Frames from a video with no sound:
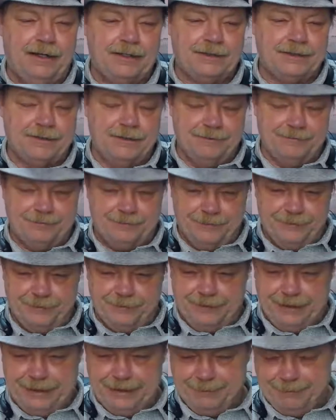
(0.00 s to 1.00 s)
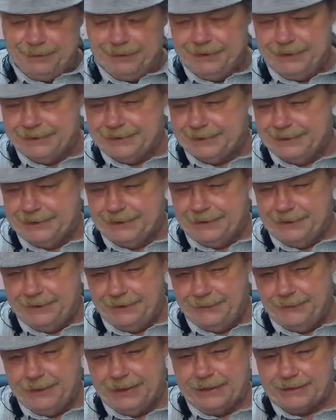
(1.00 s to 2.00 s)
So for anybody that's in the
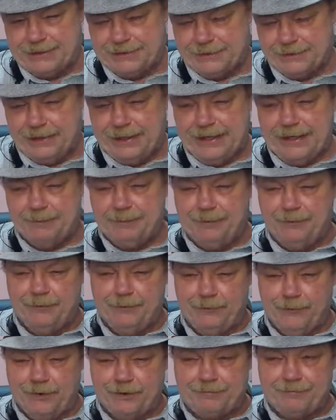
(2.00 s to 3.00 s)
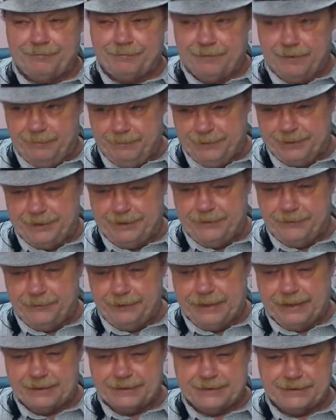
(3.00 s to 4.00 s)
US or able to work from the
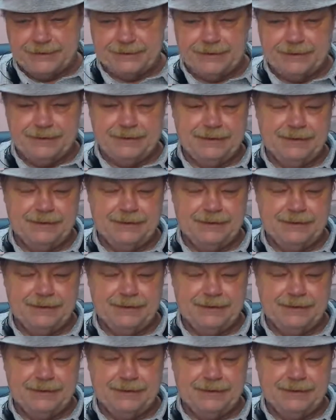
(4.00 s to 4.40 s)
US,